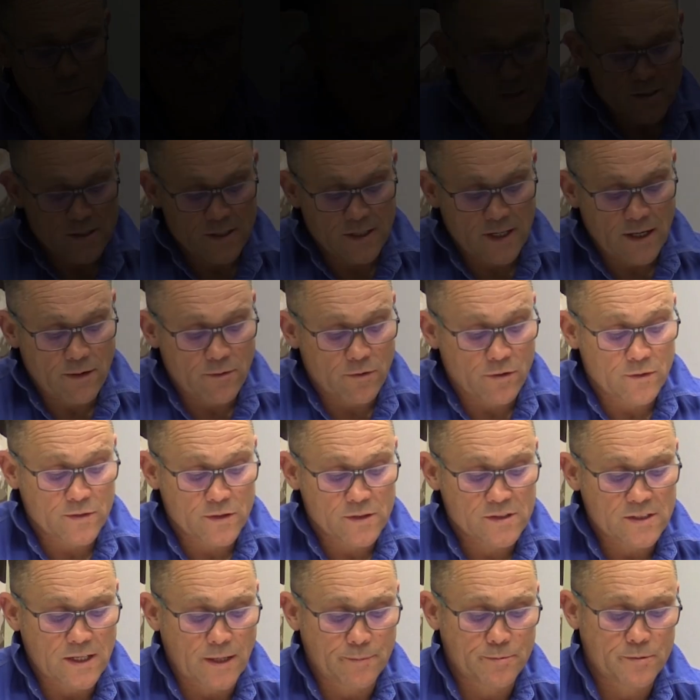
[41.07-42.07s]
So now we're on the
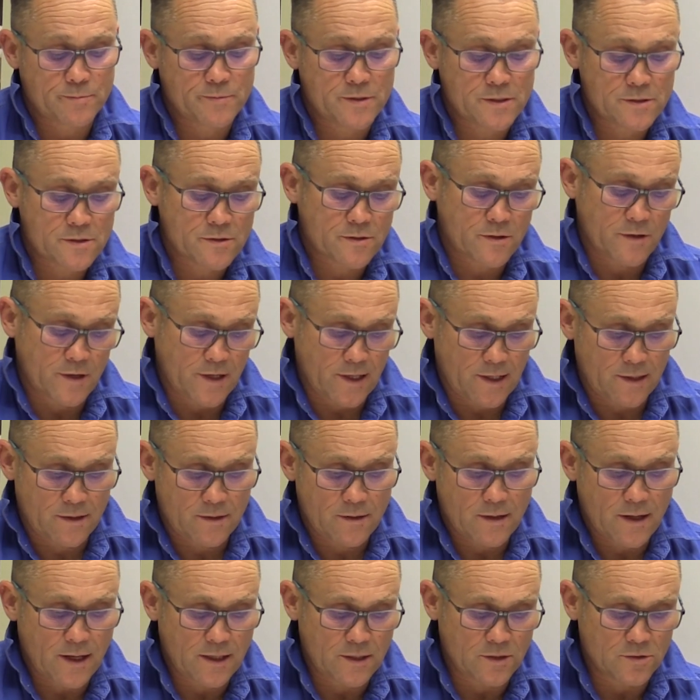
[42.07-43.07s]
supplement
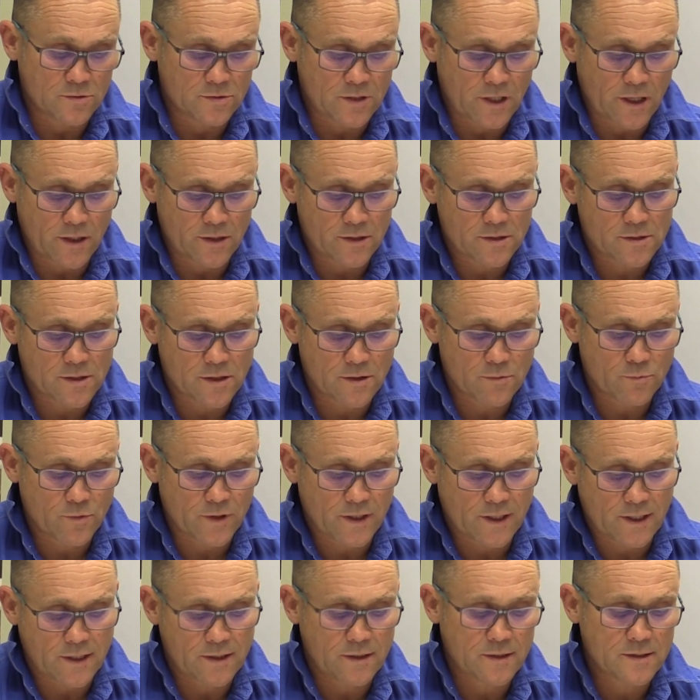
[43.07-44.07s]
screen, and you'll notice that we
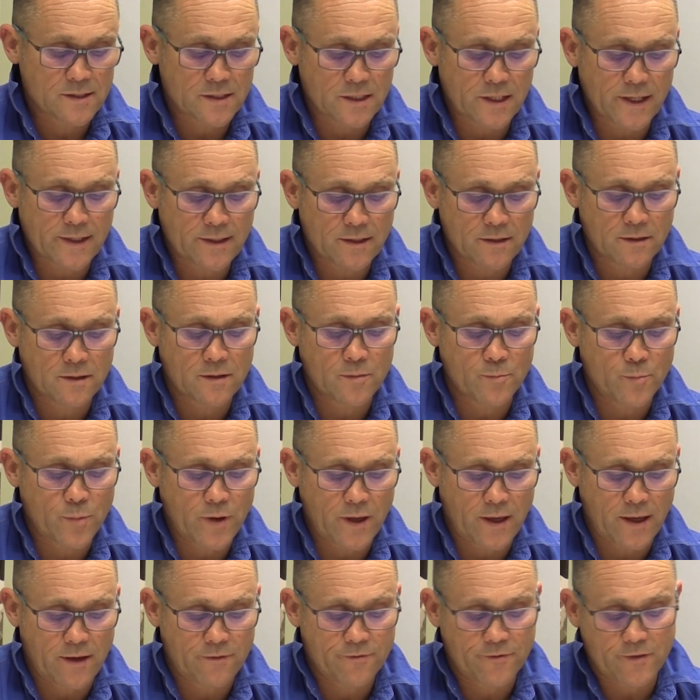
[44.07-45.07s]
can select and
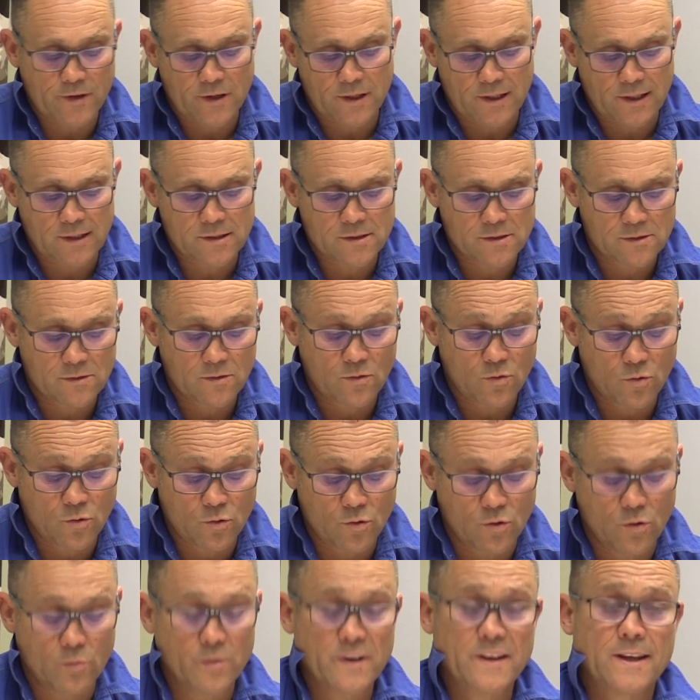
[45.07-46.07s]
compare feeds,
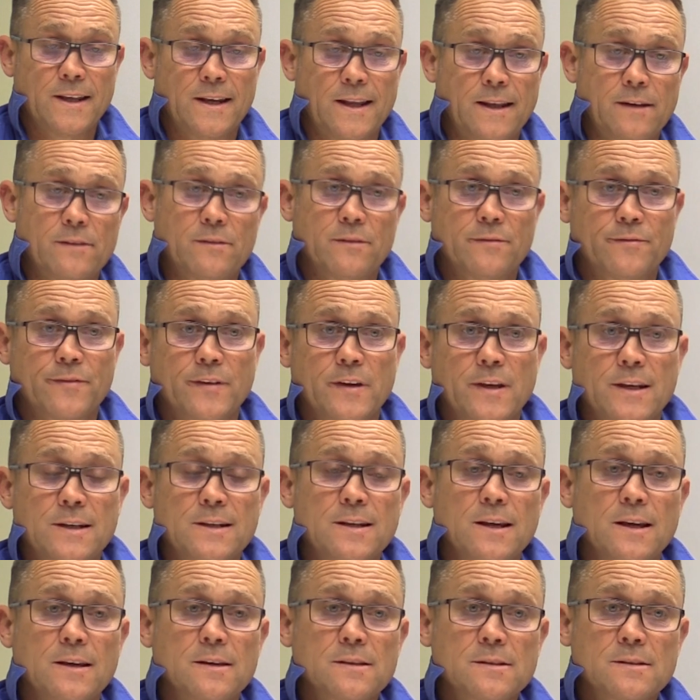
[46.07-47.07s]
or we can enter a feed
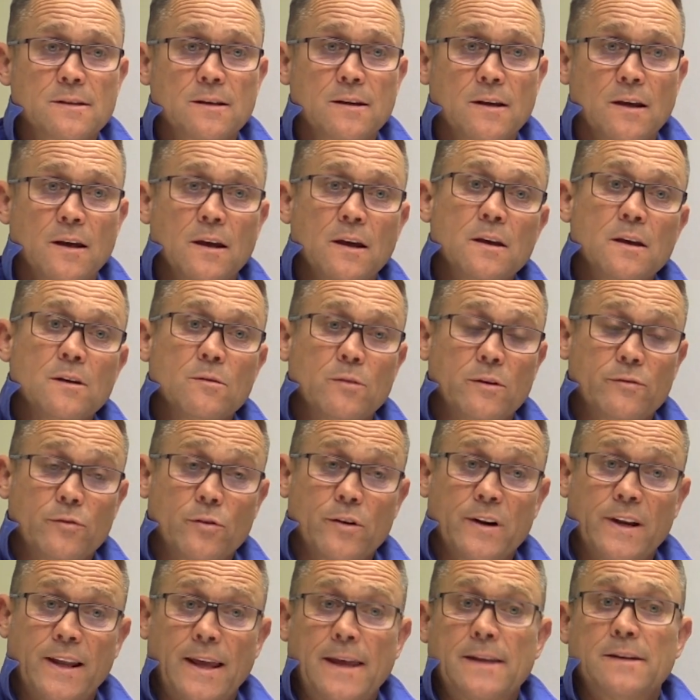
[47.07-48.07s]
test. We've
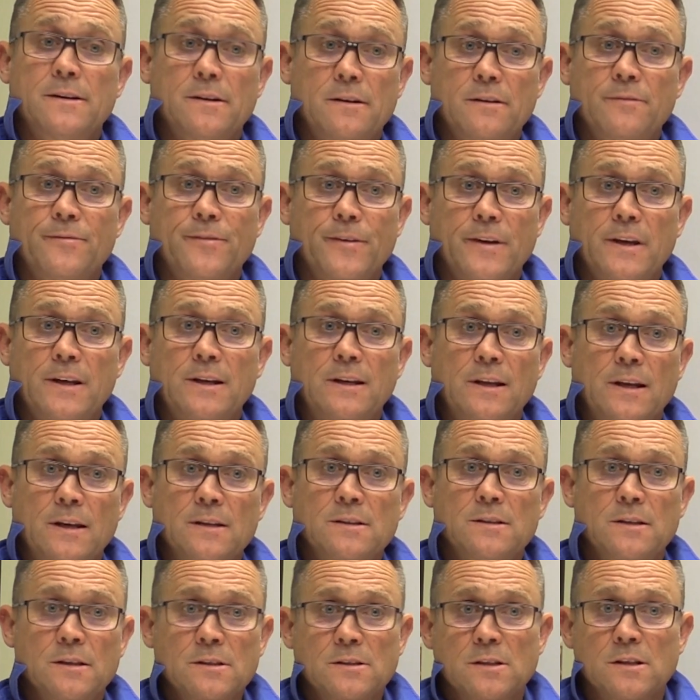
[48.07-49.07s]
already entered a feed
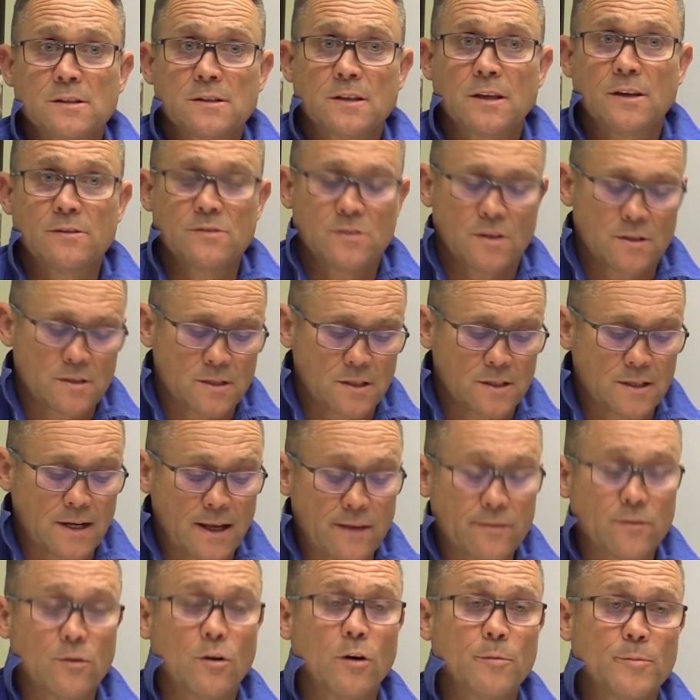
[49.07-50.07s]
test. This just gives us
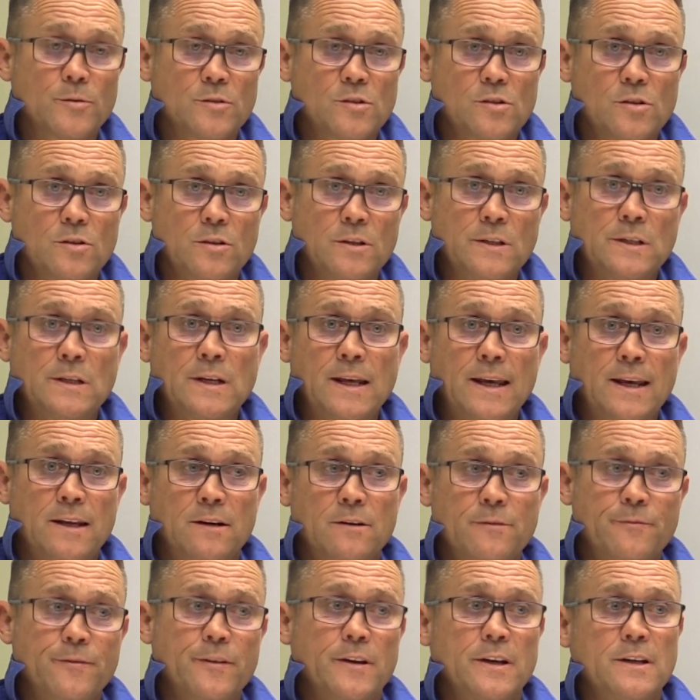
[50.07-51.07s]
another opportunity to enter
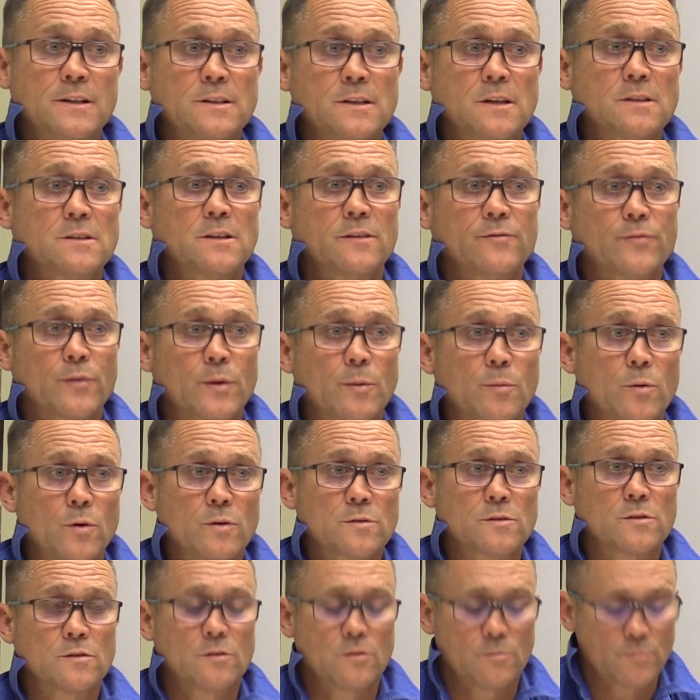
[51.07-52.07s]
a feed test if we
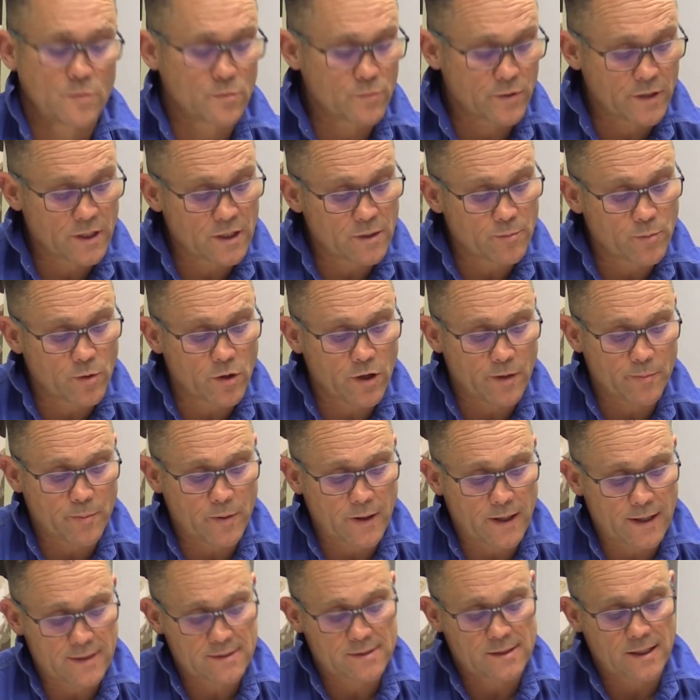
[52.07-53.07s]
want to, but we're going to
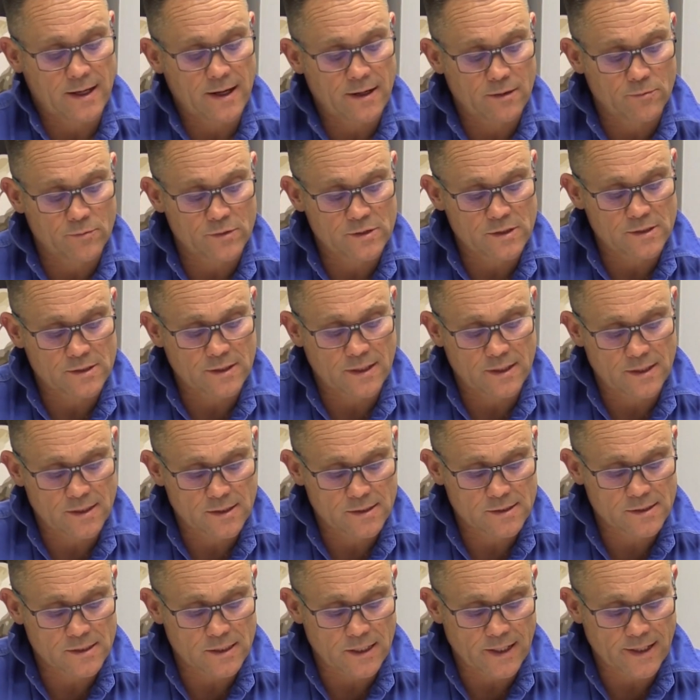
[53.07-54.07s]
bypass that, and we're just going to
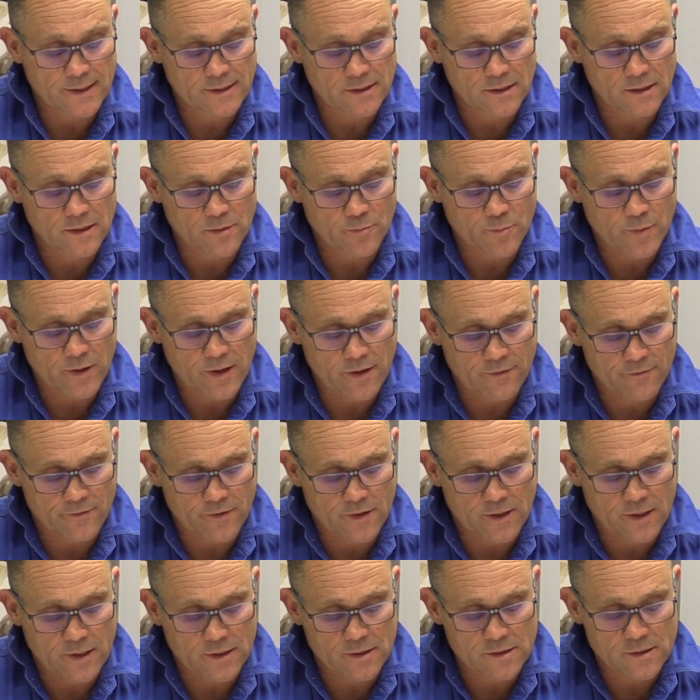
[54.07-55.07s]
select and compare
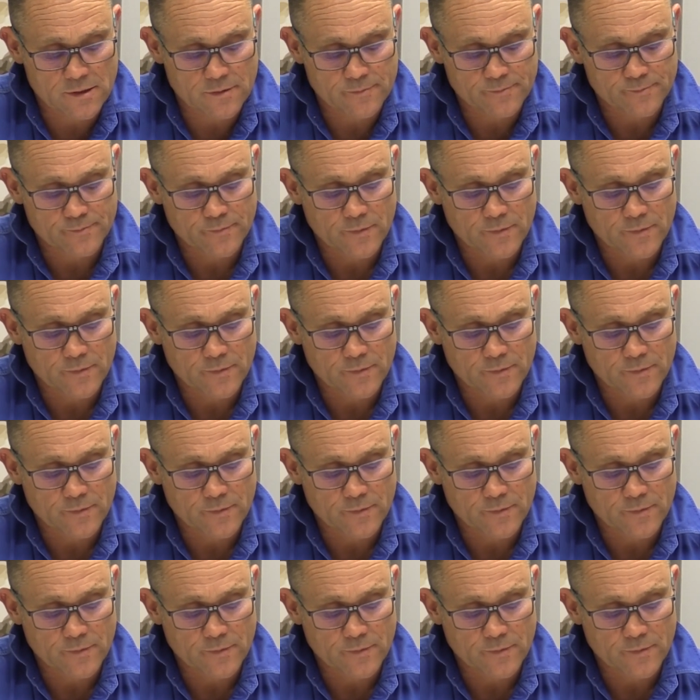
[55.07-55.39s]
feeds.